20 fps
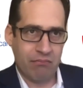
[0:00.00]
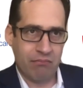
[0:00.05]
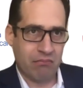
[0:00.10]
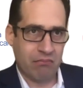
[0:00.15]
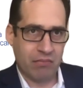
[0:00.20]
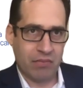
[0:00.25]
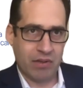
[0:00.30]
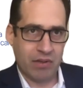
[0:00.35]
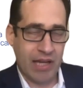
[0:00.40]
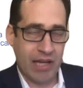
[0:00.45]

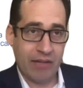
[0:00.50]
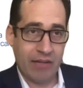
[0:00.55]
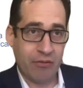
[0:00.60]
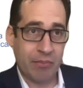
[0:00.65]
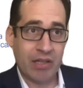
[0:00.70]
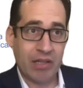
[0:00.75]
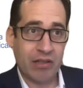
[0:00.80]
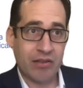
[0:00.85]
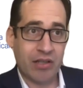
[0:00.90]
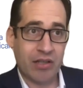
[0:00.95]
lack of a
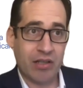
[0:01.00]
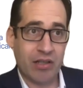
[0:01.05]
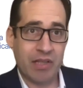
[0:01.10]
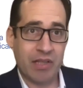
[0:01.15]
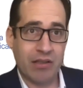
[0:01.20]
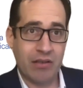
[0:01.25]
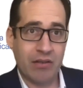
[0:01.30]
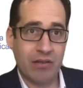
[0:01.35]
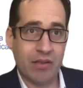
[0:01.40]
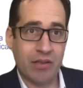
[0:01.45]
better term, that
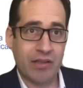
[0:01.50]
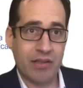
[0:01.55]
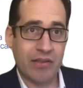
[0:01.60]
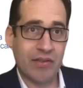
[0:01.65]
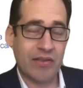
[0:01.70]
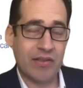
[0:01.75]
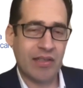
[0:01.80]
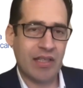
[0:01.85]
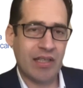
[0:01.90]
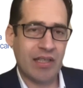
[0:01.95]
you can
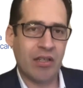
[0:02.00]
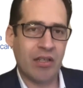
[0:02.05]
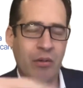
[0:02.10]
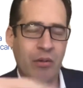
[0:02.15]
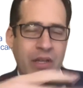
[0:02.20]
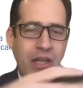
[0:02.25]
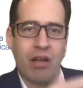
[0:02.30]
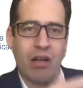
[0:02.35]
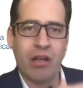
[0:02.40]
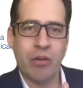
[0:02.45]
see going
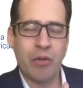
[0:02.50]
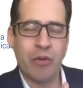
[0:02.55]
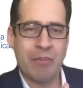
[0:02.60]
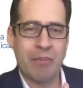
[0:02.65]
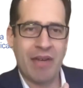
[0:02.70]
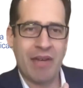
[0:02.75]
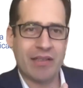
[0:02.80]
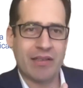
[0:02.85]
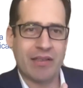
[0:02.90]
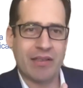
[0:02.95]
all the way
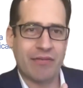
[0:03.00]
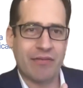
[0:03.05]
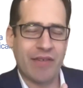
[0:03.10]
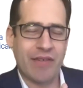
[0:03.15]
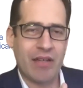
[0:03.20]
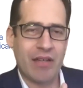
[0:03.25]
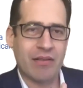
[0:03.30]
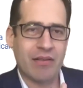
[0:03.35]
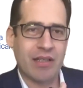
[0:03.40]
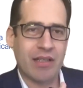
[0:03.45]
back to the
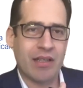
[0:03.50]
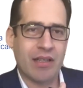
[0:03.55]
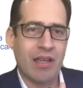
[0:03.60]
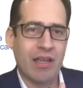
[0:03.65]
founding.